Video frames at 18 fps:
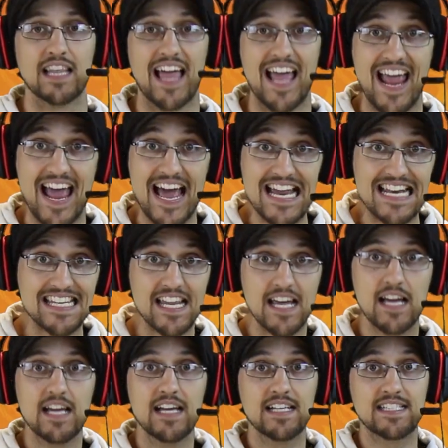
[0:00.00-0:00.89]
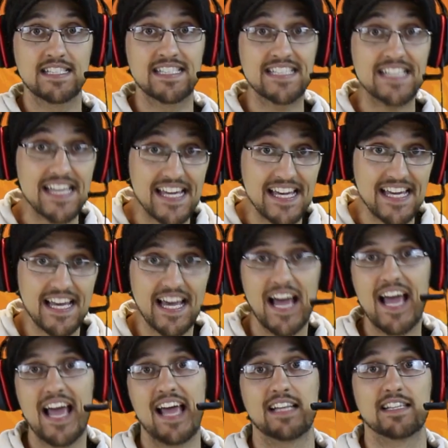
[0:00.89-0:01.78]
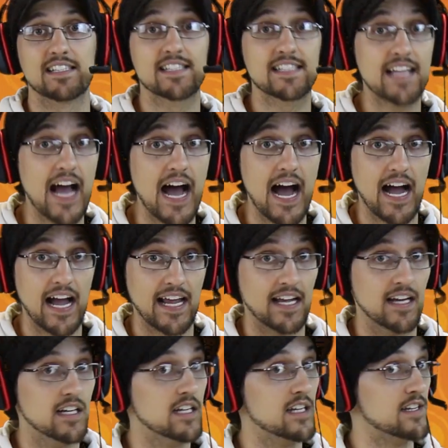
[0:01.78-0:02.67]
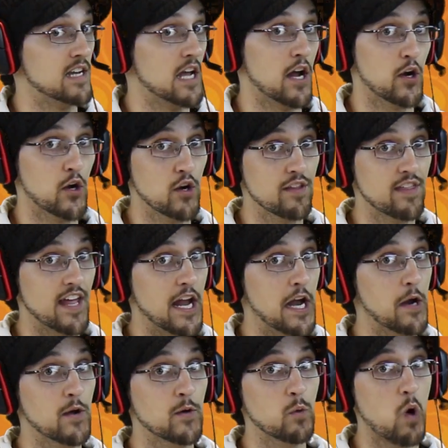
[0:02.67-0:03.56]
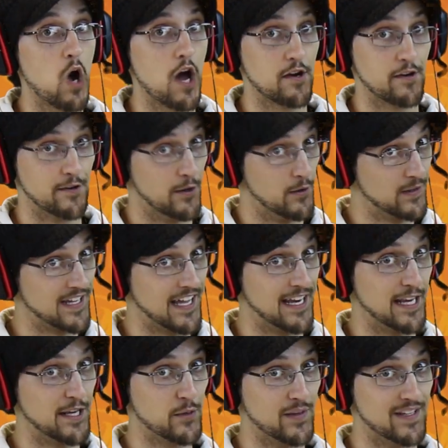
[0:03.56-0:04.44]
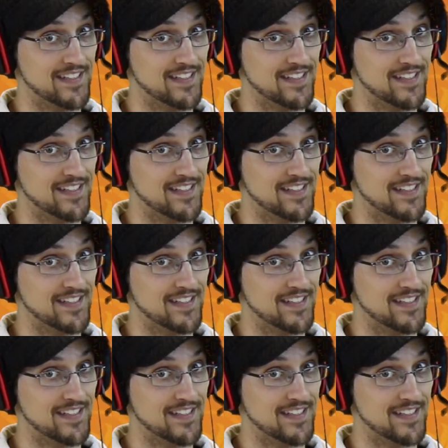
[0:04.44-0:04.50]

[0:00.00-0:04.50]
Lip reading: land, sea, and sky. Not earth, air, and water. Don't get it